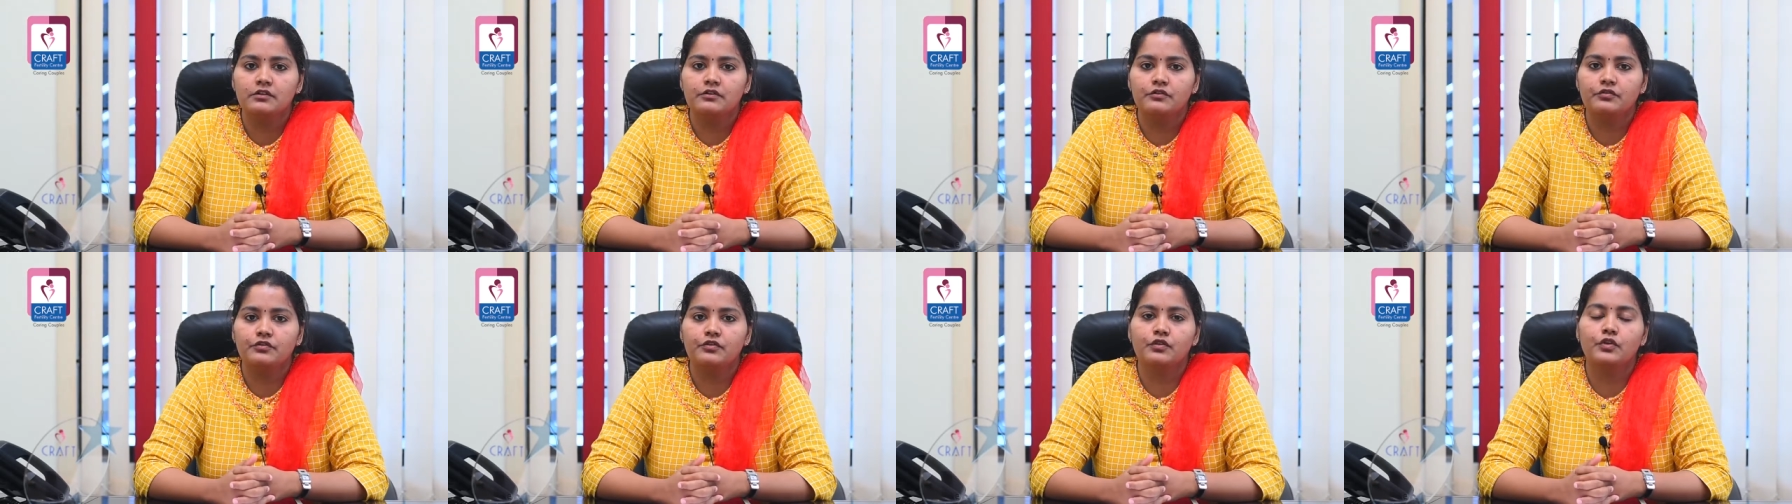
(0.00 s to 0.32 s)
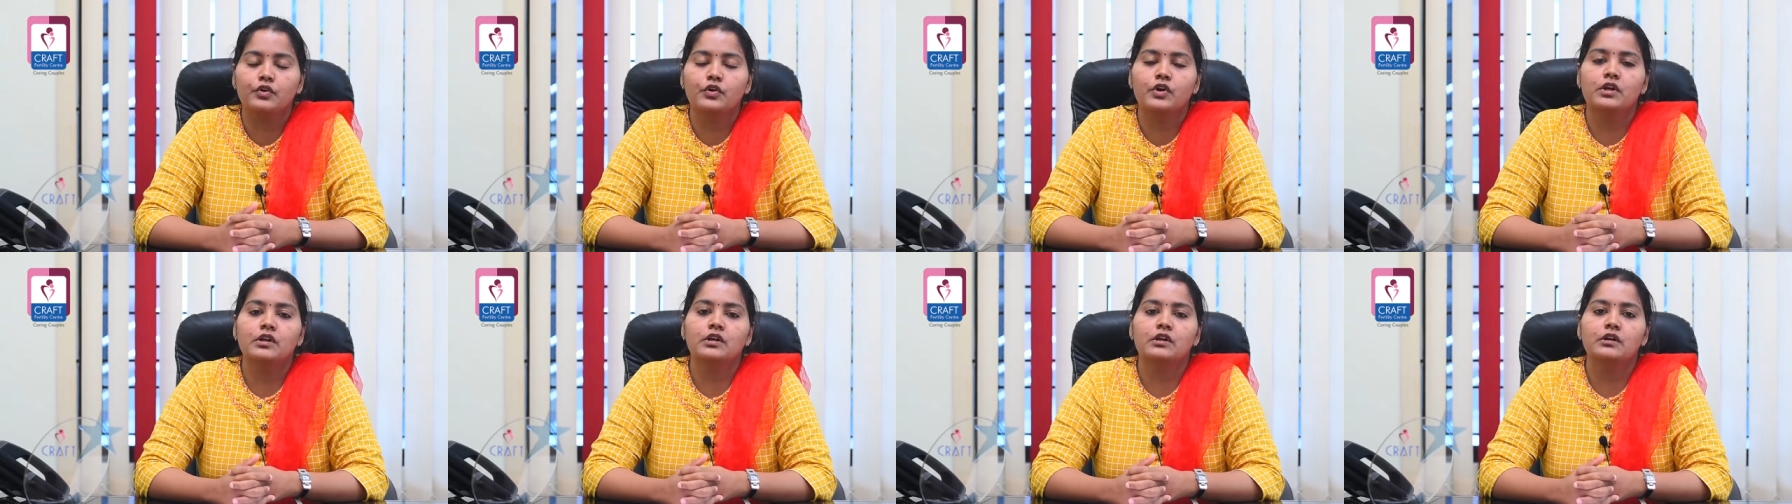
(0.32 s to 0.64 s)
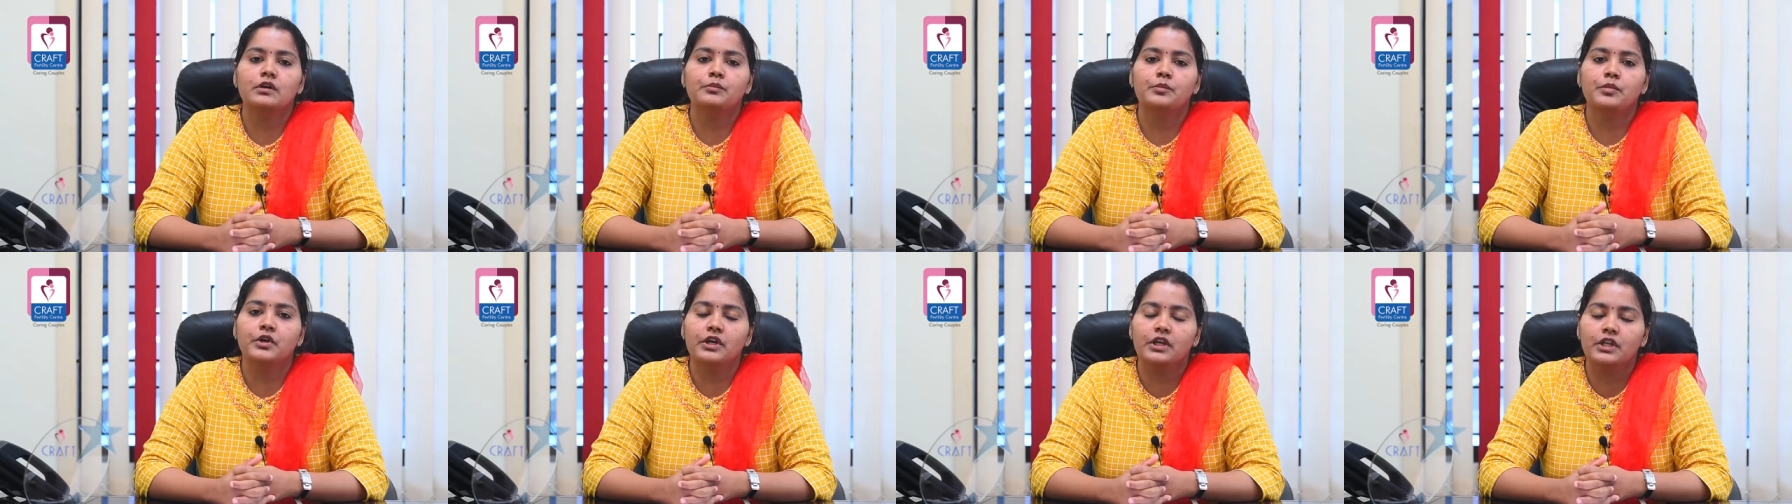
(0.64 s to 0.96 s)
for a
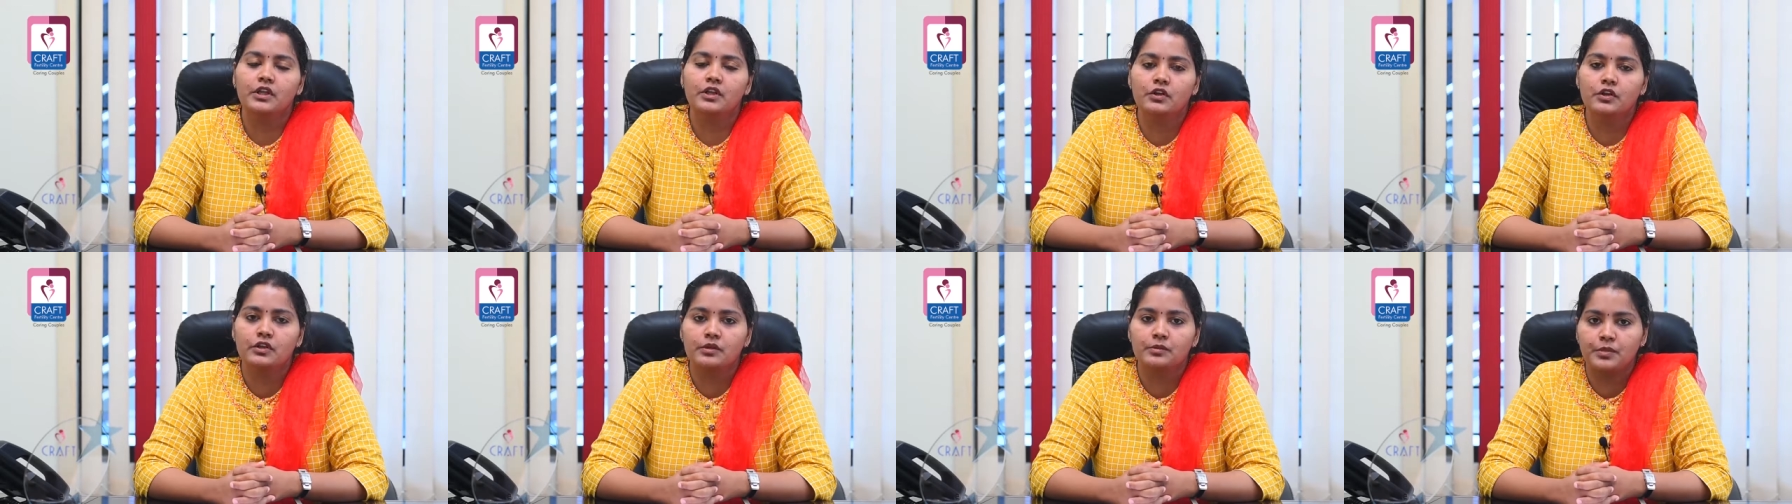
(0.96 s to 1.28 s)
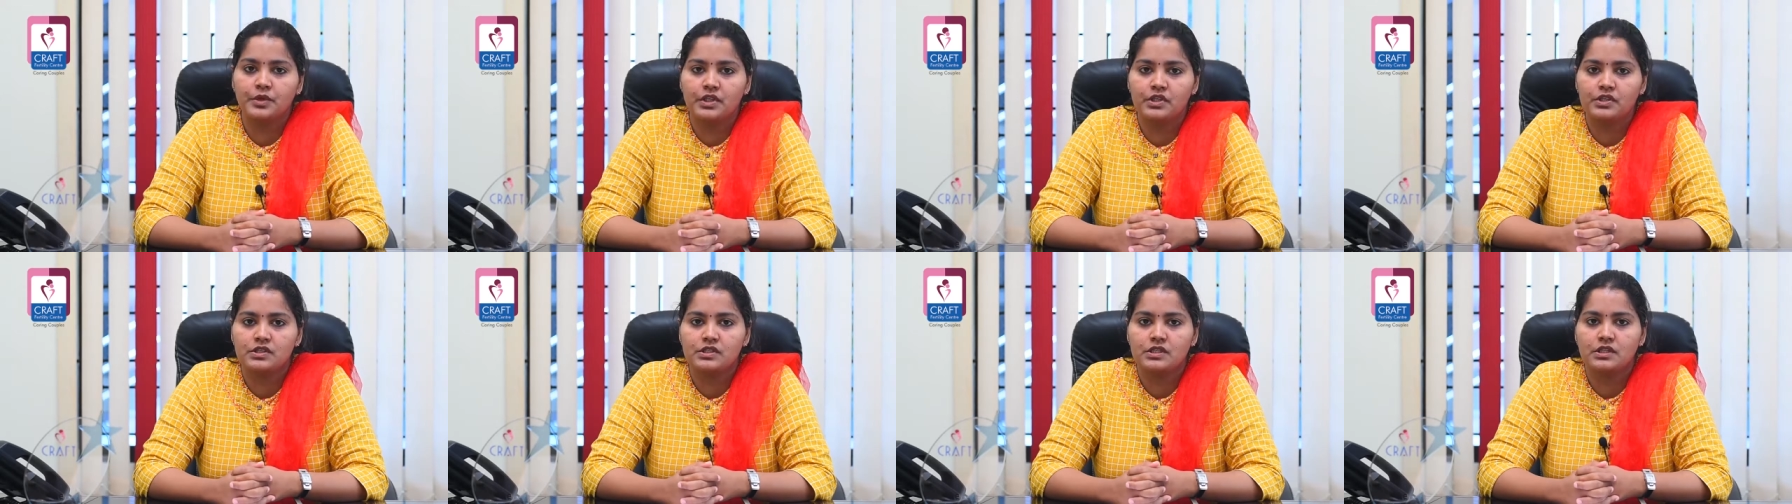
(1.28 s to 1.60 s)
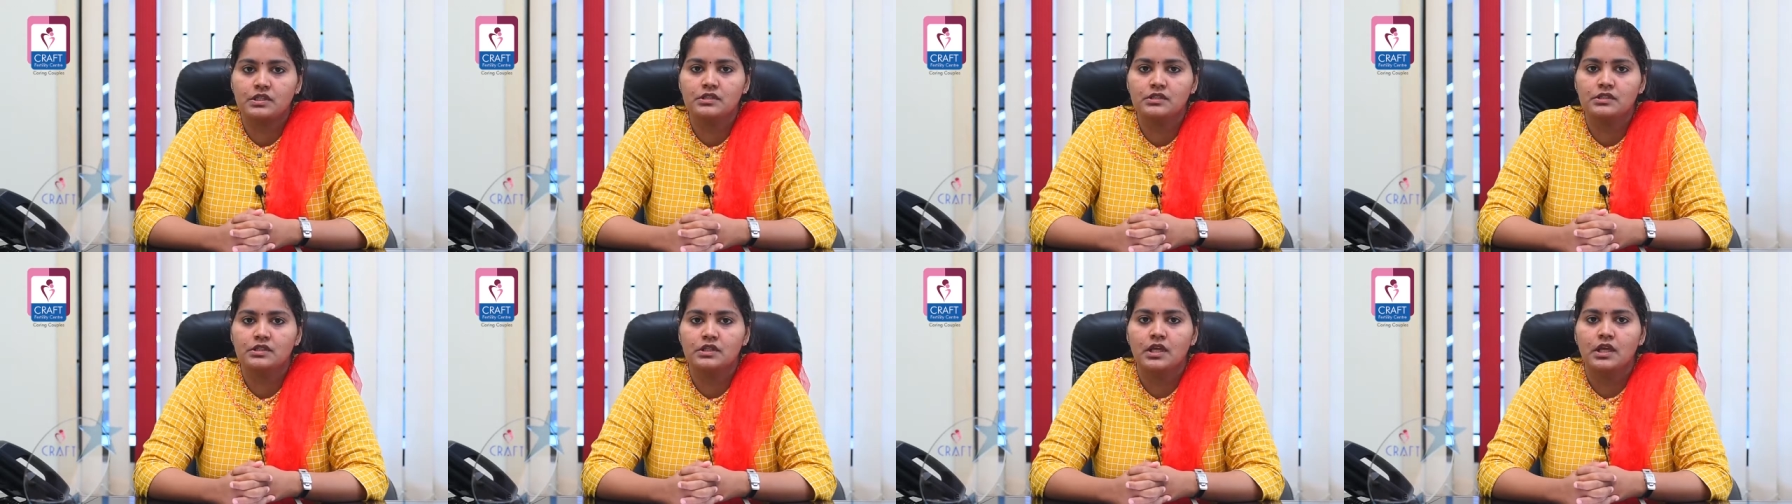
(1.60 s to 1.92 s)
particular
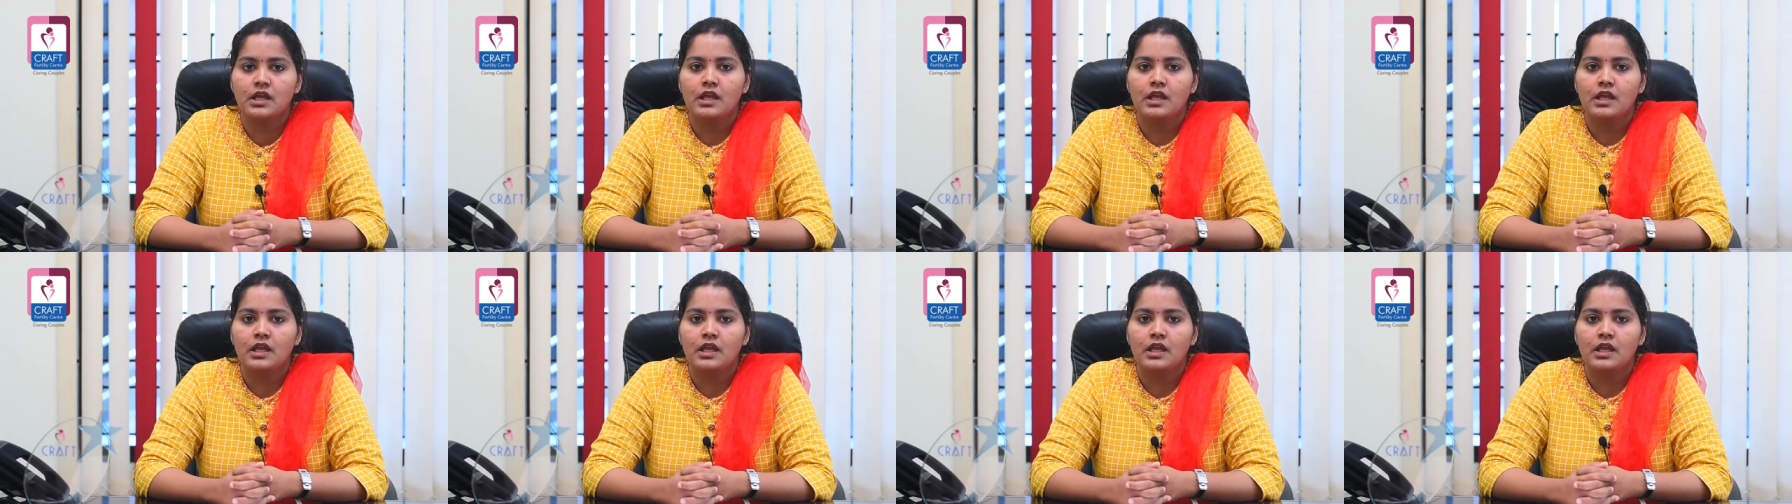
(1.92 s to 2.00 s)
patient